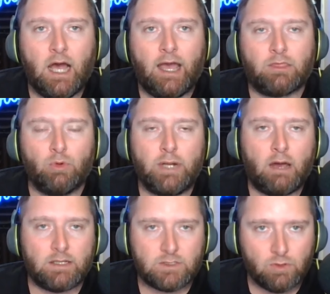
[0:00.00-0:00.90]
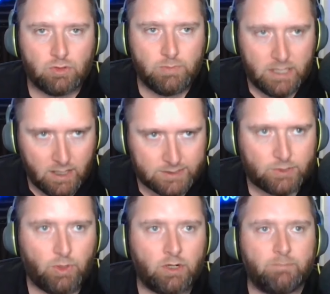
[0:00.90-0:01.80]
I threw it out on social media, on
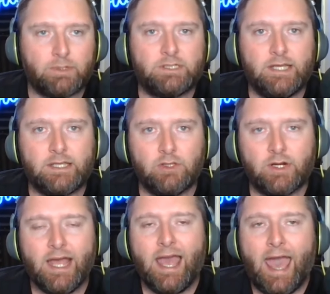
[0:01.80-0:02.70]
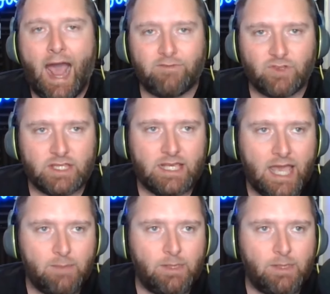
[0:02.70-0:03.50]
Twitter in particular, after the game.